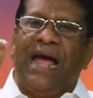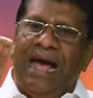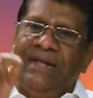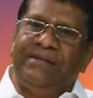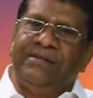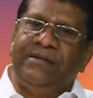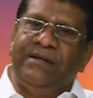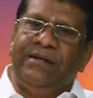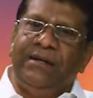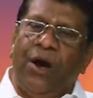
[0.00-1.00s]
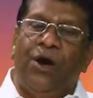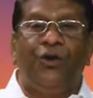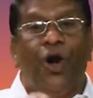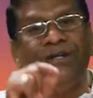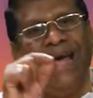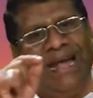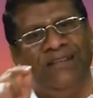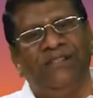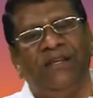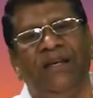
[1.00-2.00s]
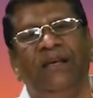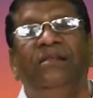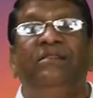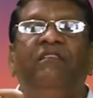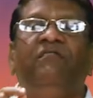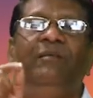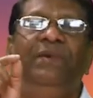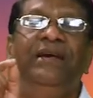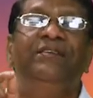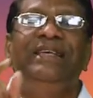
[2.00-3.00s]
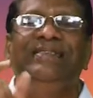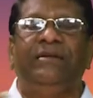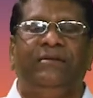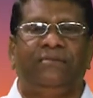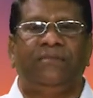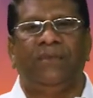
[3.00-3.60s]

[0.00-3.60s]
answered or not answering, there will be a reason.